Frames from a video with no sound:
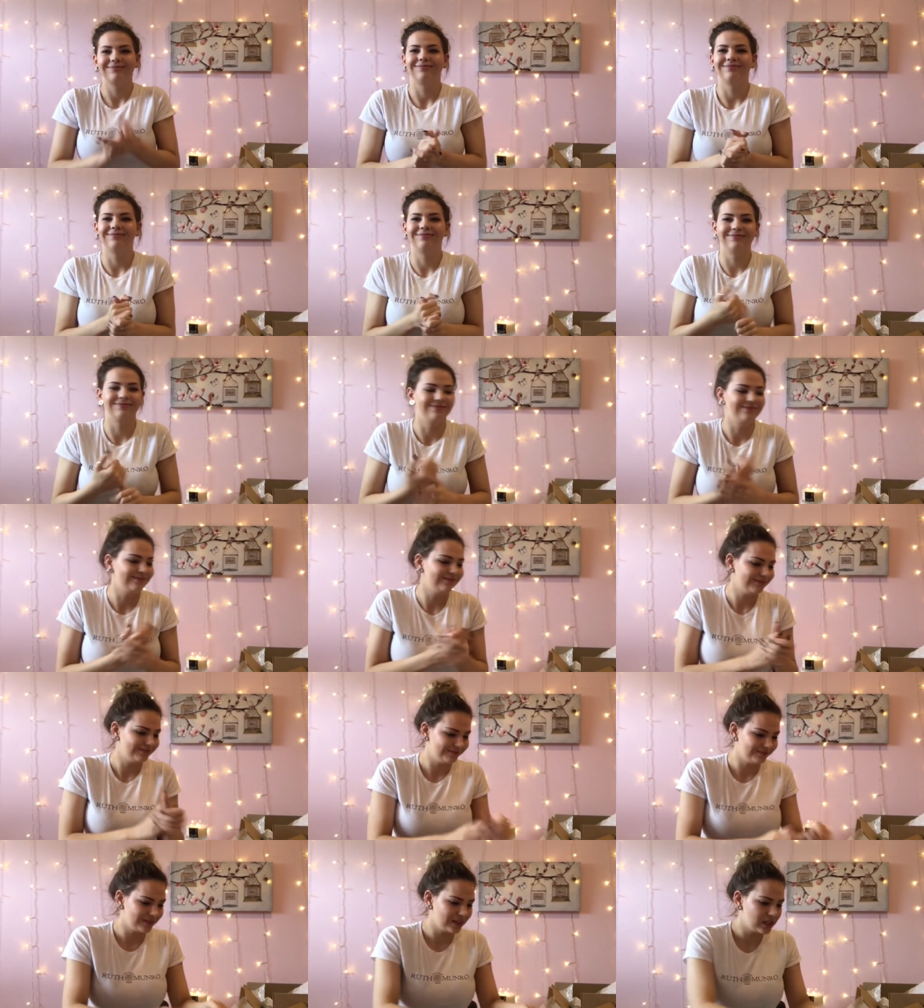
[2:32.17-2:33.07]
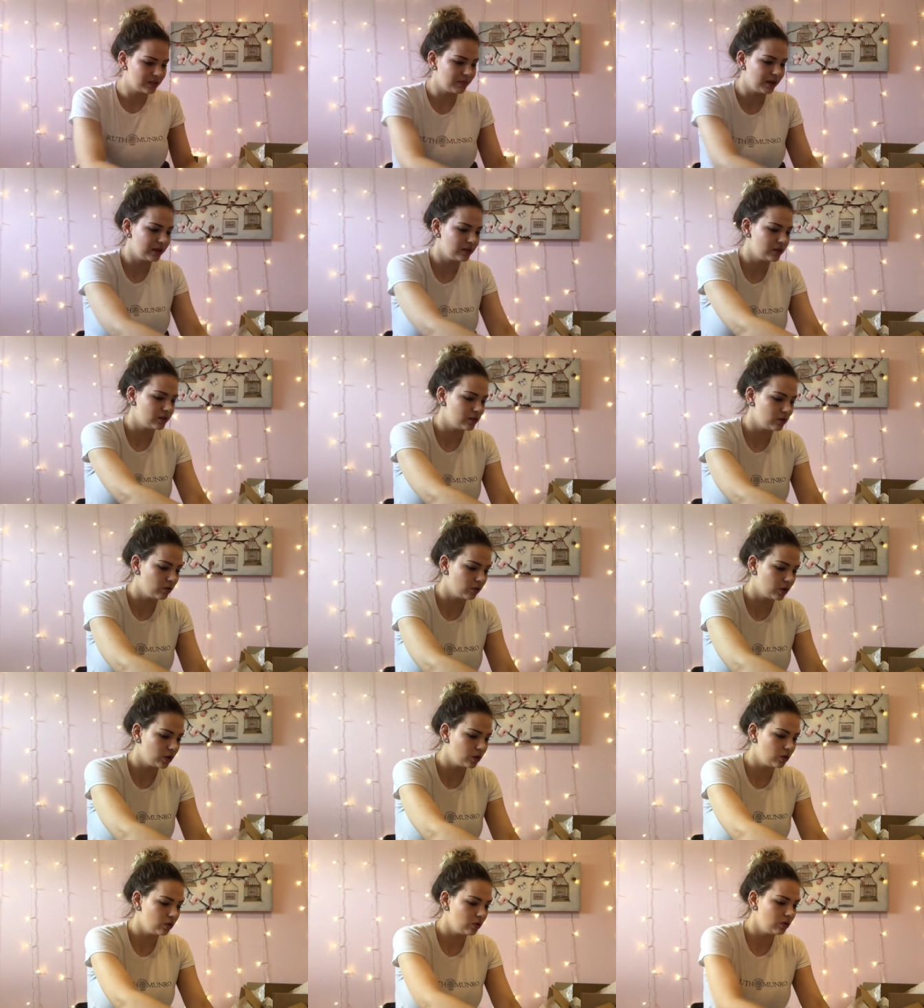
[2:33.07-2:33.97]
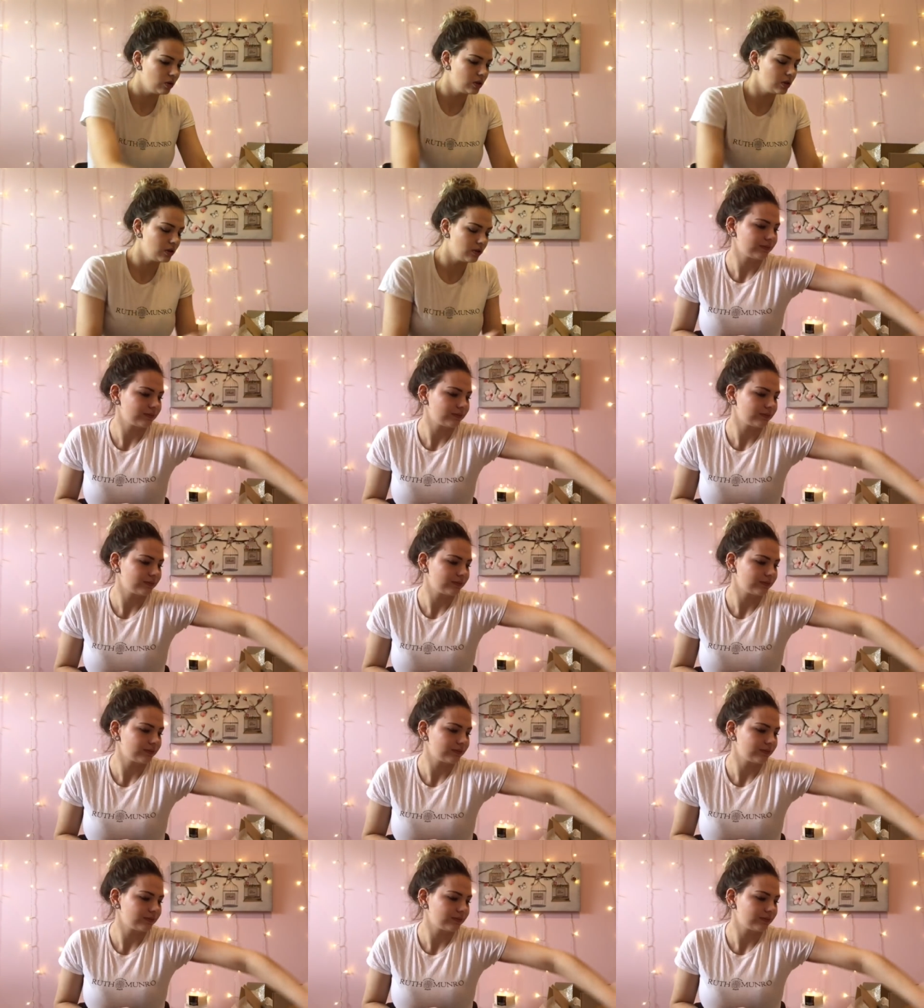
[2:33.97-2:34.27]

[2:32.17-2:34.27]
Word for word: Mm. Smells so good.